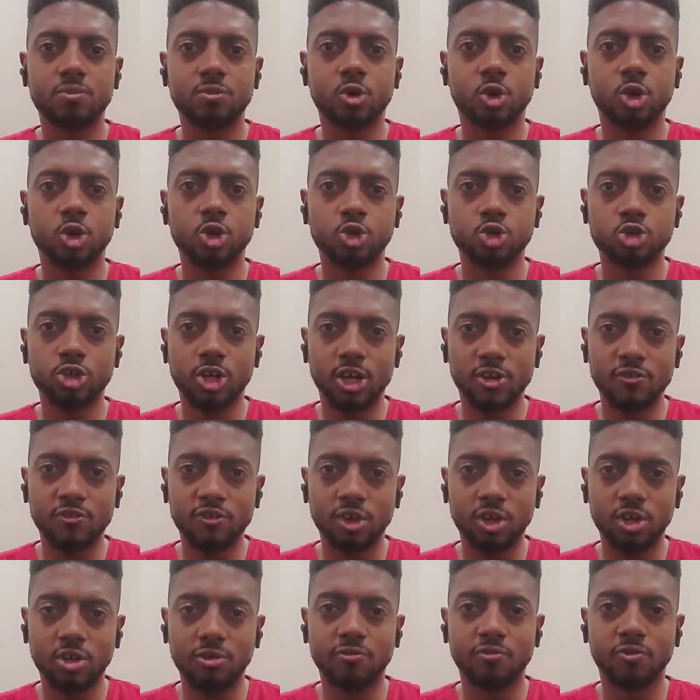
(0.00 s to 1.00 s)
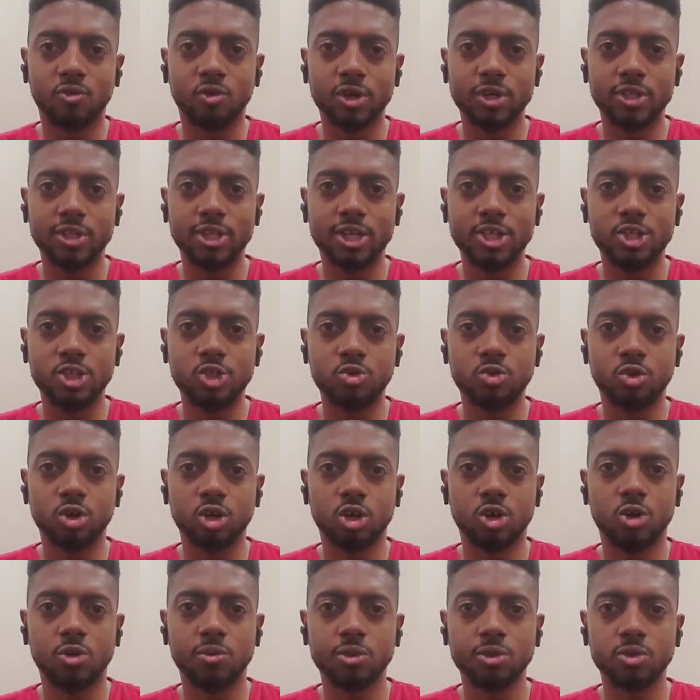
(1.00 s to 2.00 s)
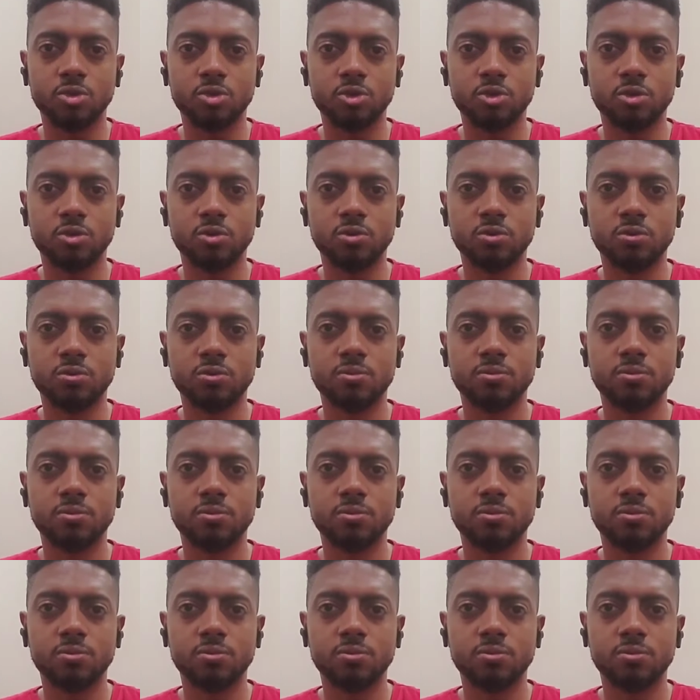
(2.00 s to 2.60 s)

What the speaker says: Are you trying to fill a void that you are going through?